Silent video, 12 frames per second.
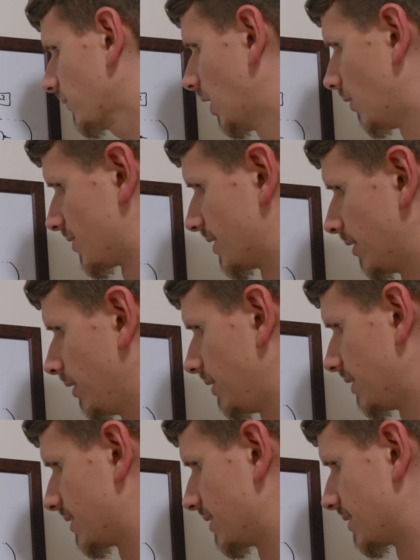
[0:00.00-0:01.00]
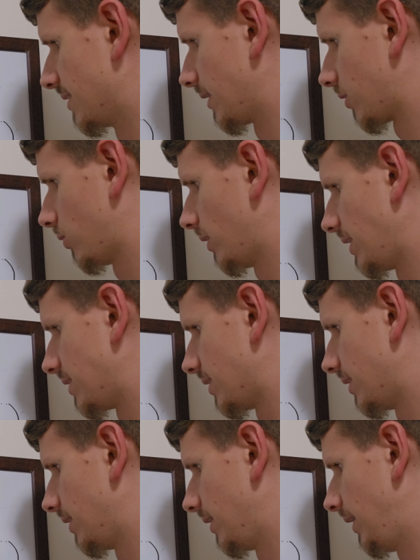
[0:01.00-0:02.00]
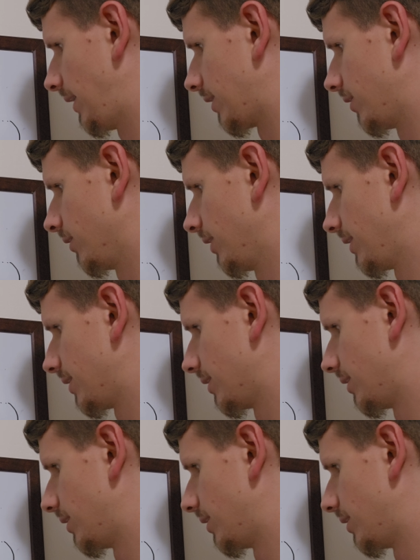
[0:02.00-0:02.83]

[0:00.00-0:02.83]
oh sorry, this is not quite accurate.